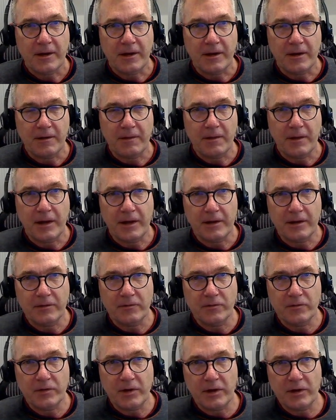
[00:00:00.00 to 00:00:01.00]

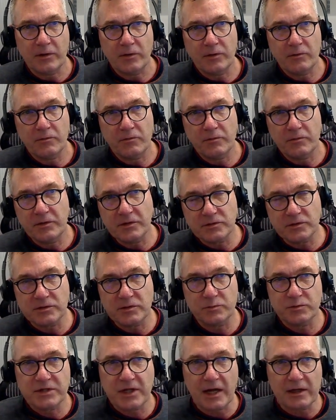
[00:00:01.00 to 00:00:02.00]
This
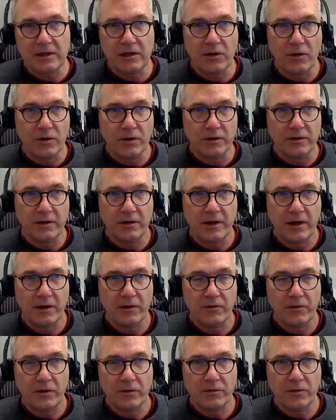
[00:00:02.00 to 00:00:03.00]
is slightly longer than
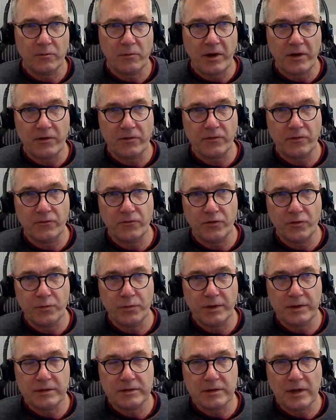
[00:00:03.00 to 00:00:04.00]
on the marathon
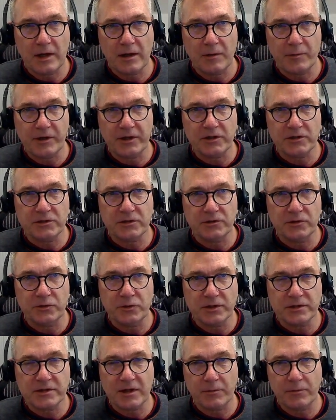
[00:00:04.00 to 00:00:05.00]
route, but I managed to
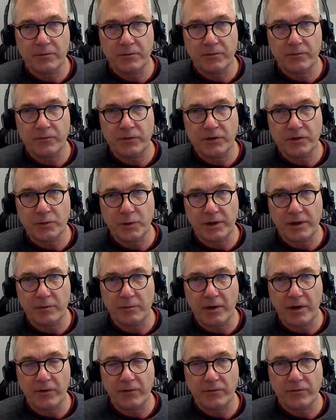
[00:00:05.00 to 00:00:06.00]
do a
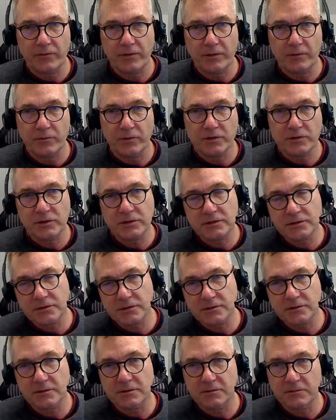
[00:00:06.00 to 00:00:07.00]
sub-320 marathon, which
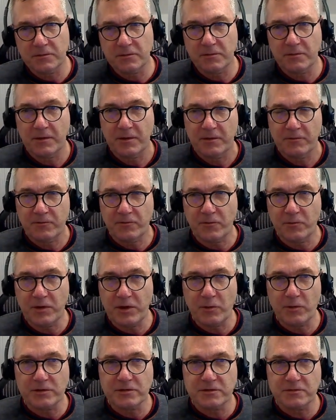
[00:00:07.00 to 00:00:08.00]
is, for
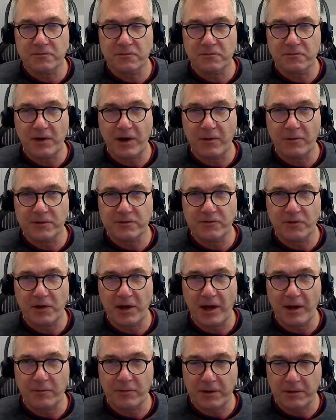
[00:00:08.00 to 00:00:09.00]
me, I was
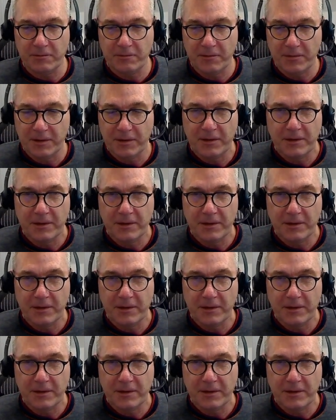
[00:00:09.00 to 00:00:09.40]
very happy.